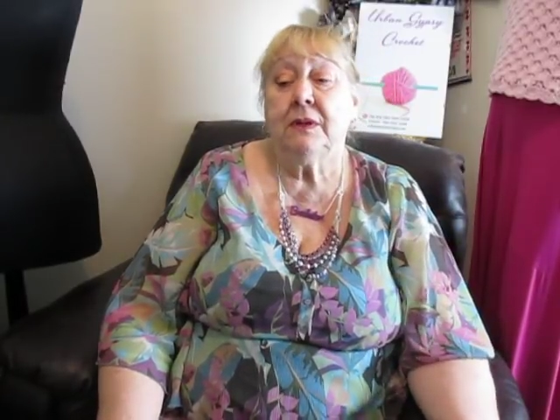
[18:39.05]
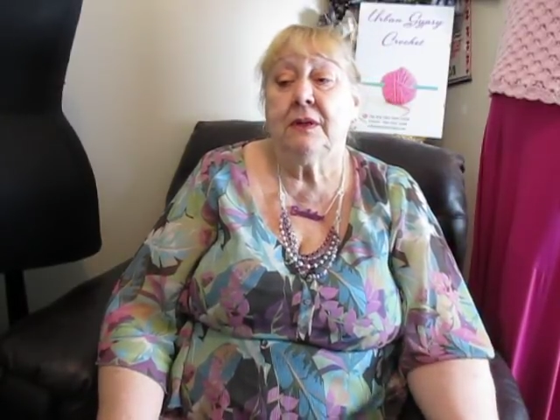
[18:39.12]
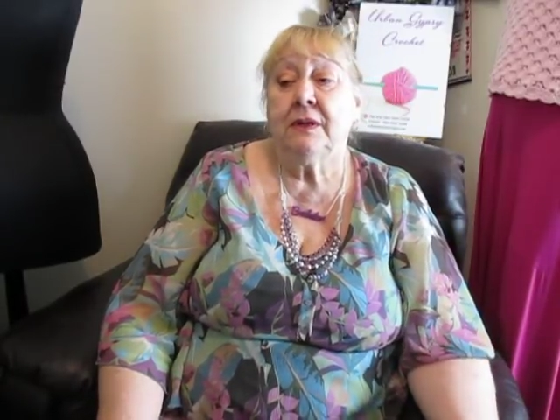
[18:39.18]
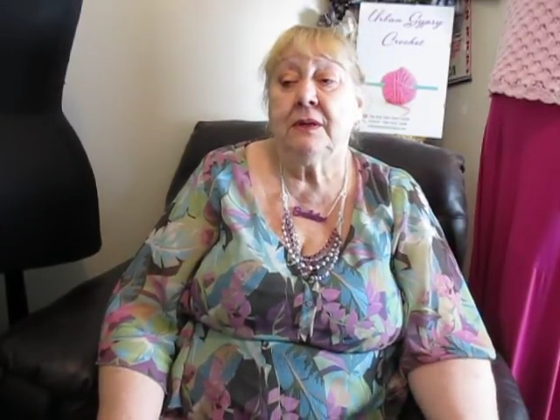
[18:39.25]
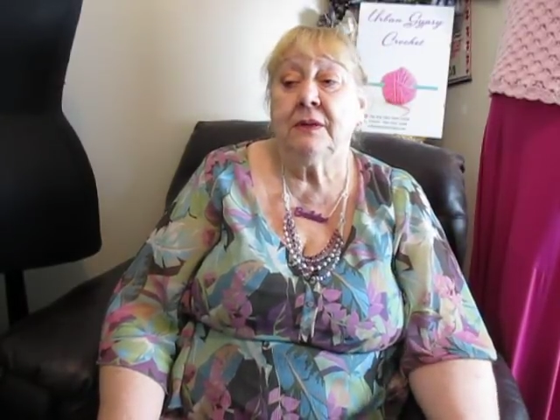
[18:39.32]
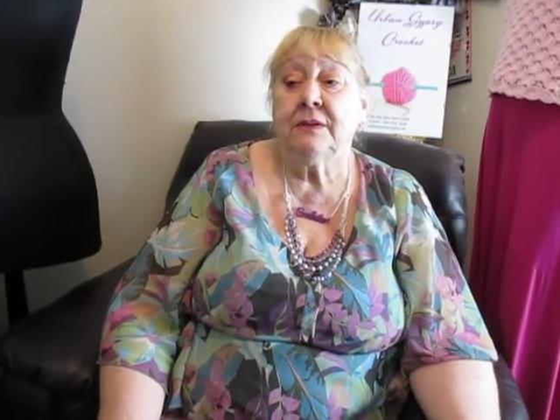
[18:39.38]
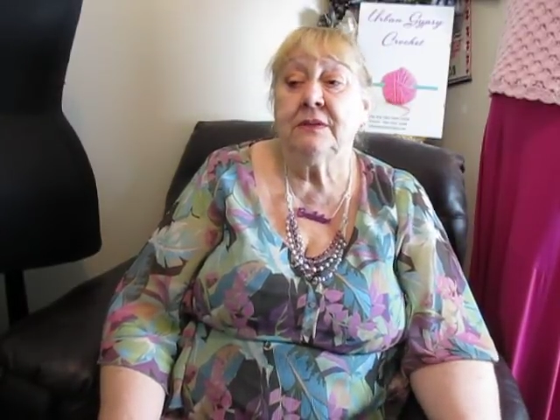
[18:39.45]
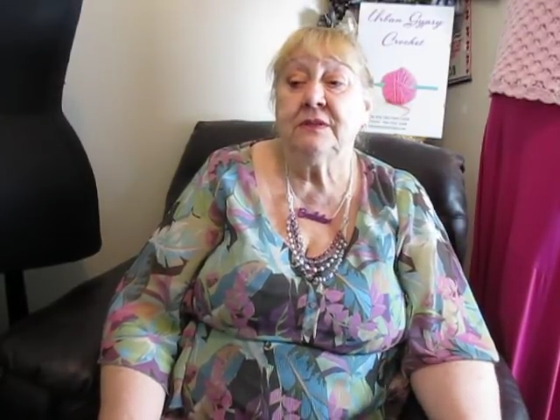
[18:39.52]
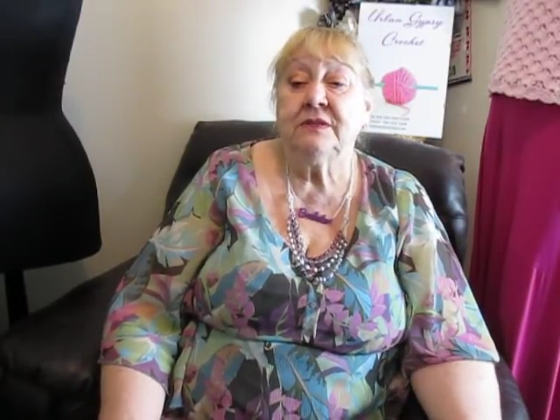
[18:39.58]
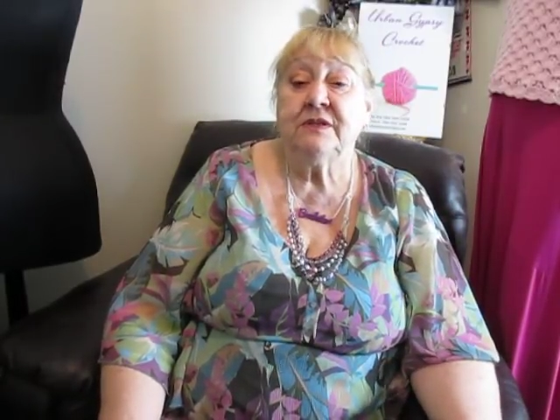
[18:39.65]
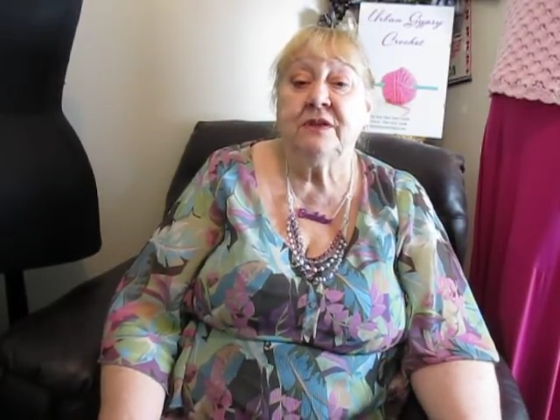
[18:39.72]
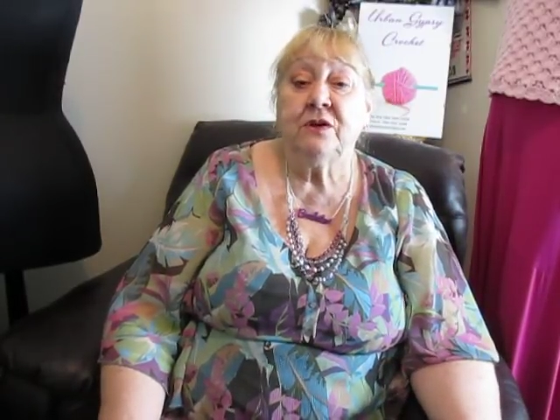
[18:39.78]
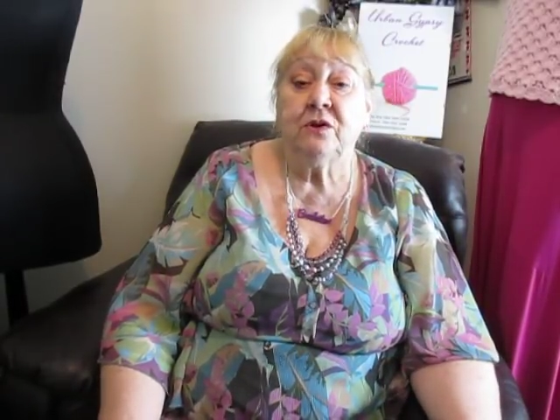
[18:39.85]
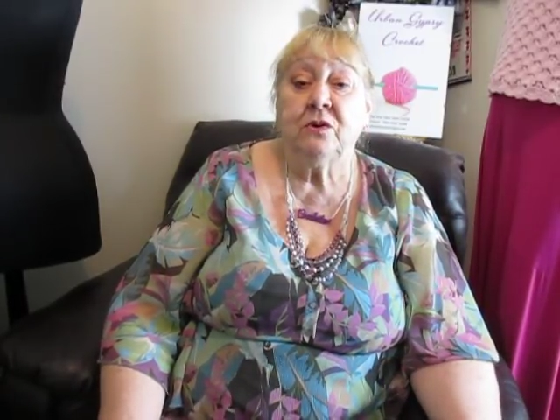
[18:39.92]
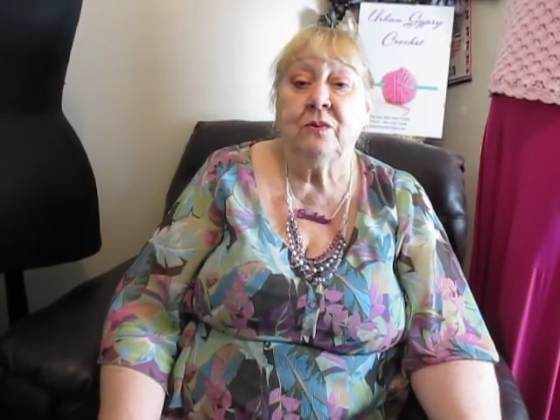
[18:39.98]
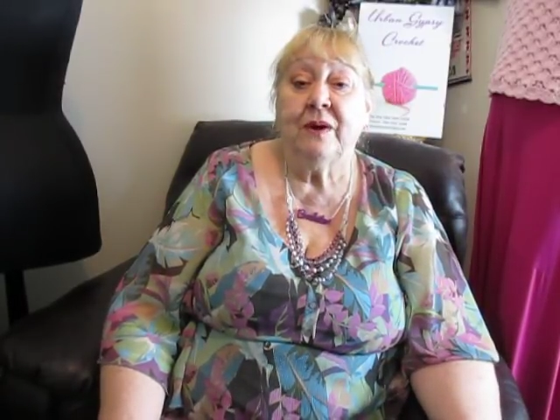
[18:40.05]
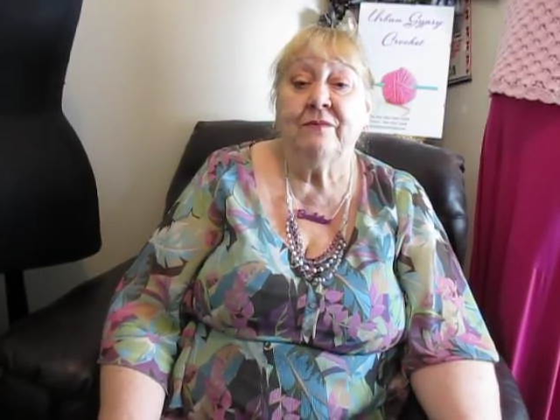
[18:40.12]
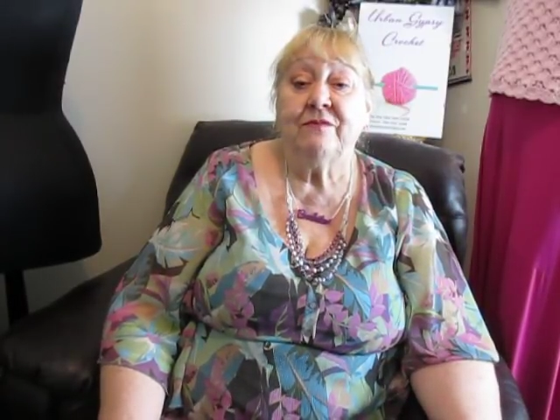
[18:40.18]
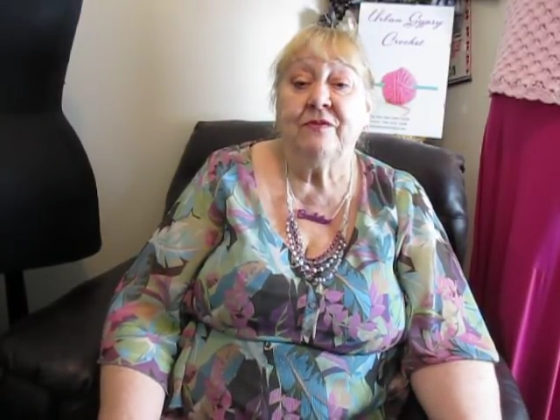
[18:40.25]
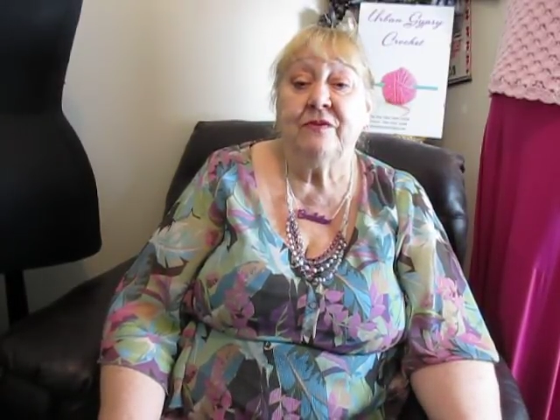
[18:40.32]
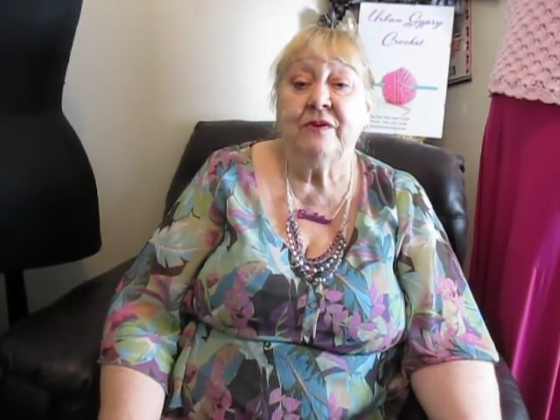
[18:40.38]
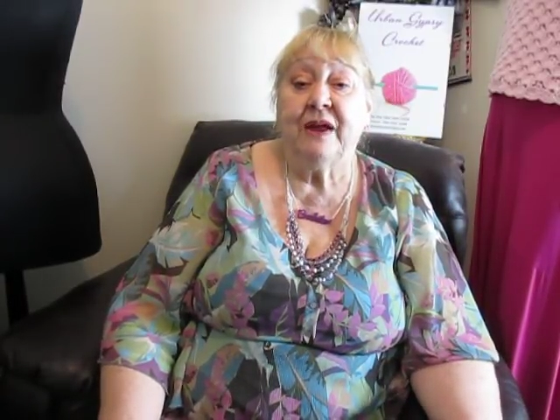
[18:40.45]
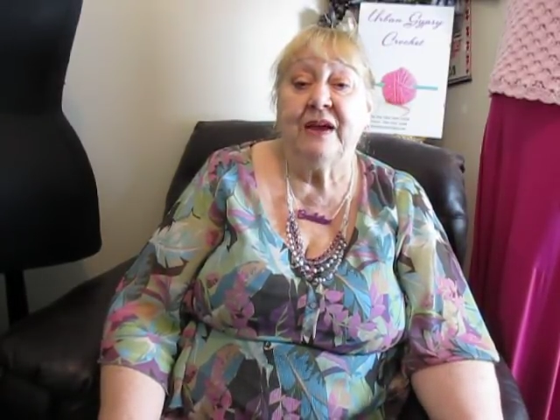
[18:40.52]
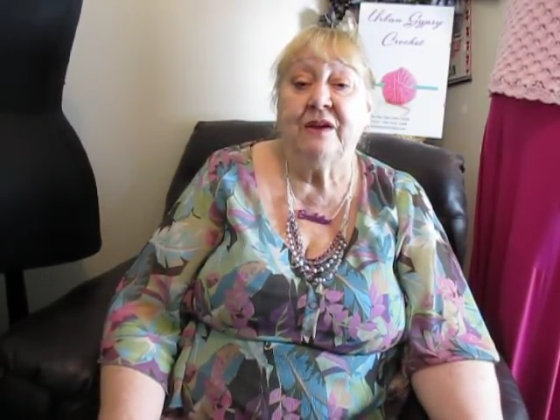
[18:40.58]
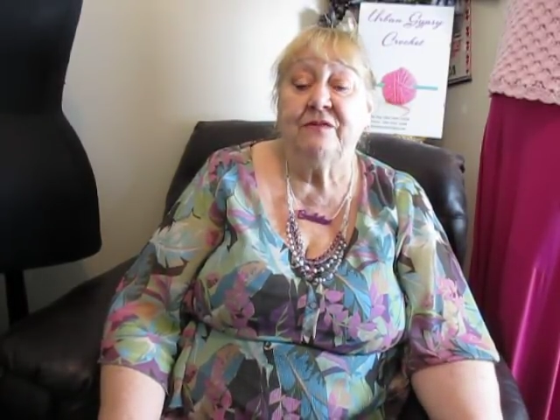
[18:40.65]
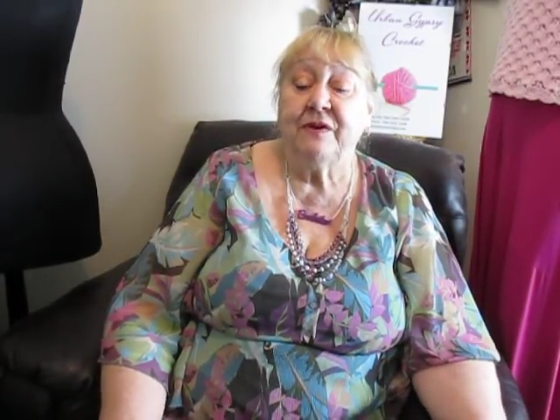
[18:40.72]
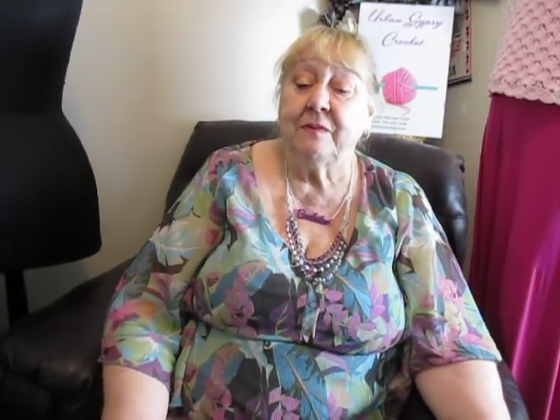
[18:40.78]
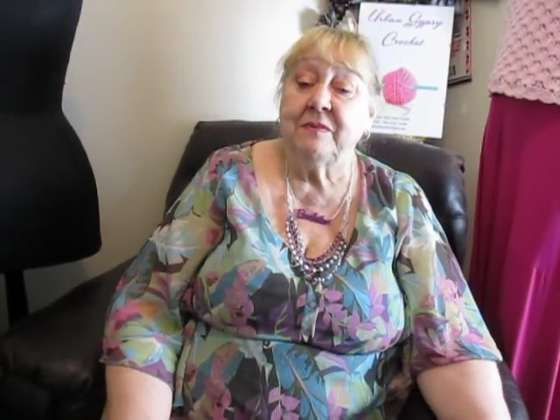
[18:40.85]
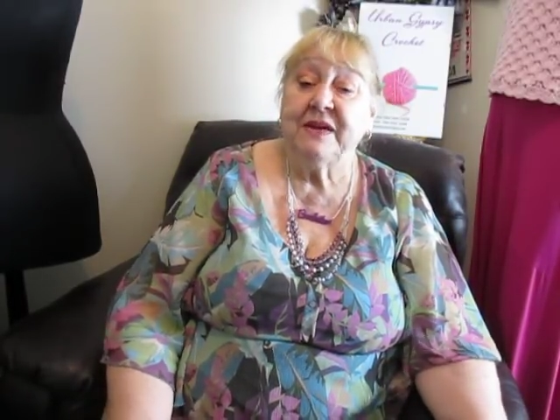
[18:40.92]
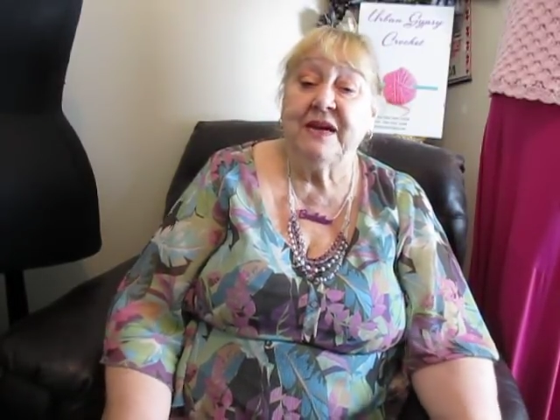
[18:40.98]
and they all went for like a
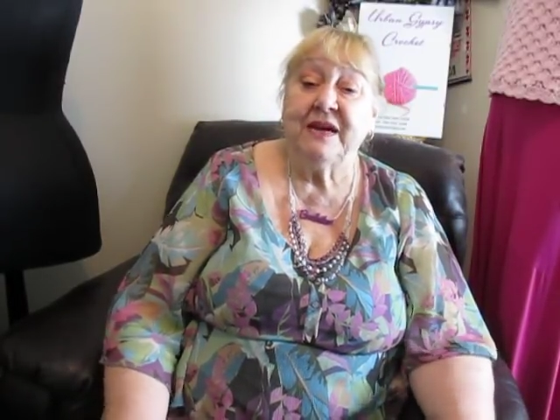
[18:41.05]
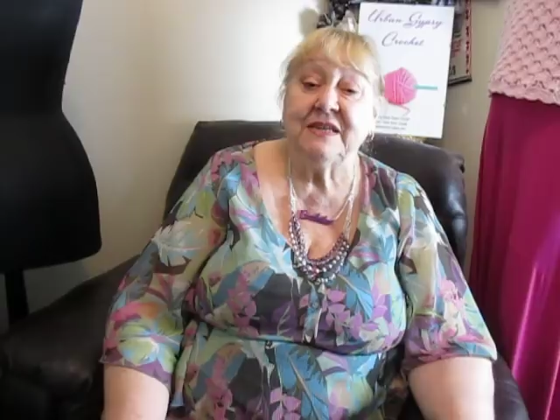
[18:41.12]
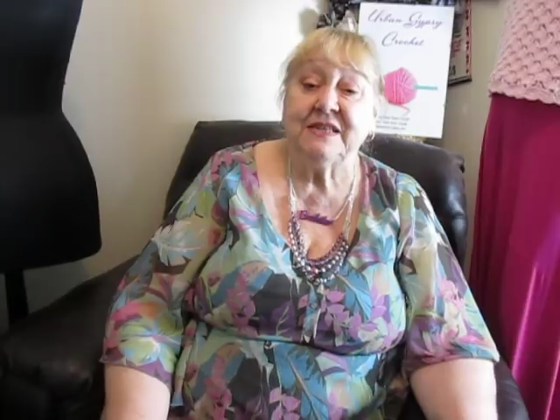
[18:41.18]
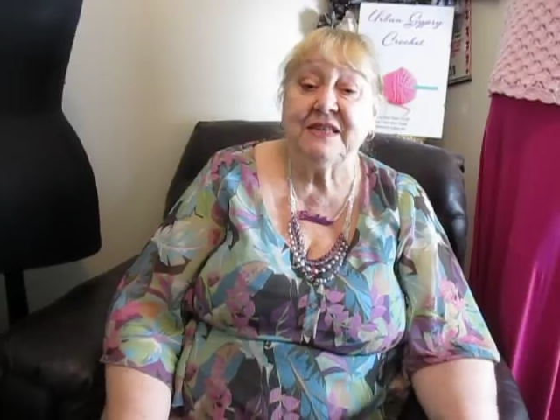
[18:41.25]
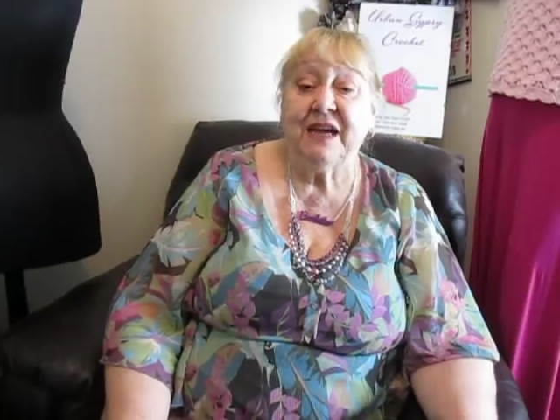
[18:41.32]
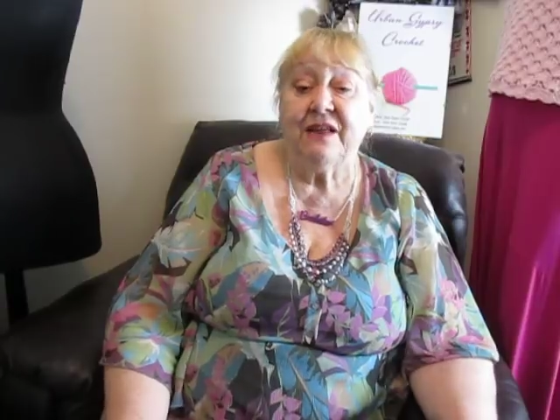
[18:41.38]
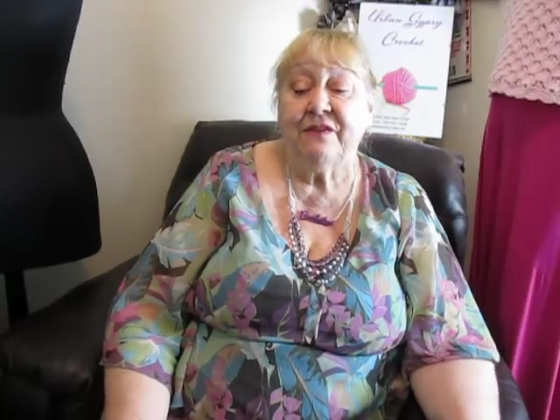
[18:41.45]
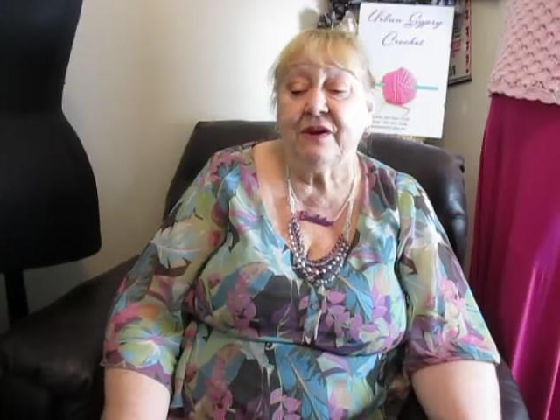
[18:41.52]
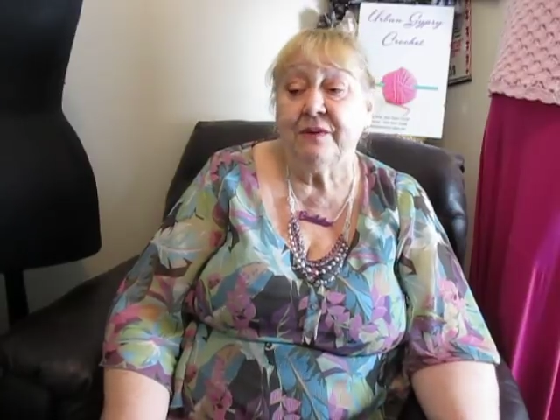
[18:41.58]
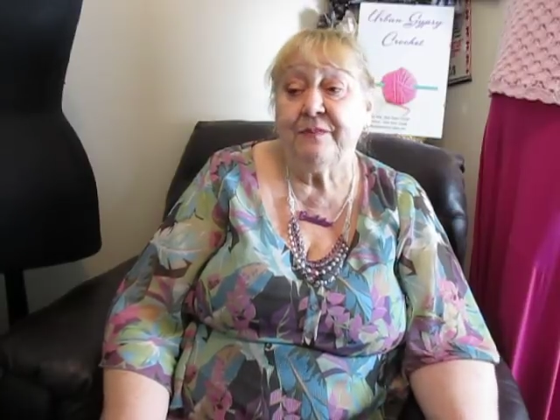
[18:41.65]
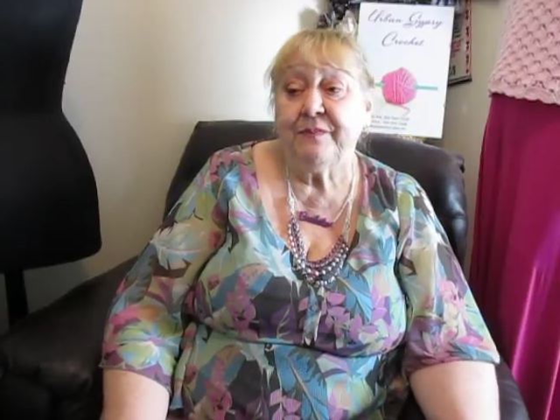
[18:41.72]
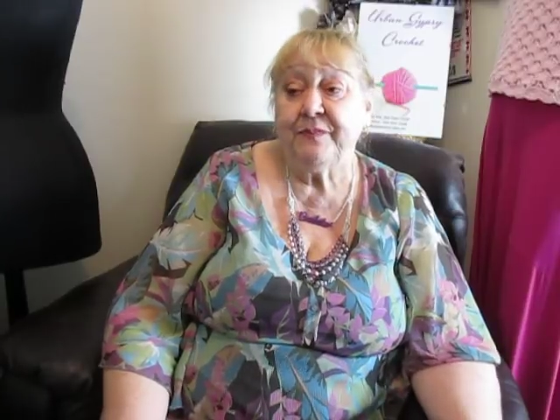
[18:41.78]
family get together.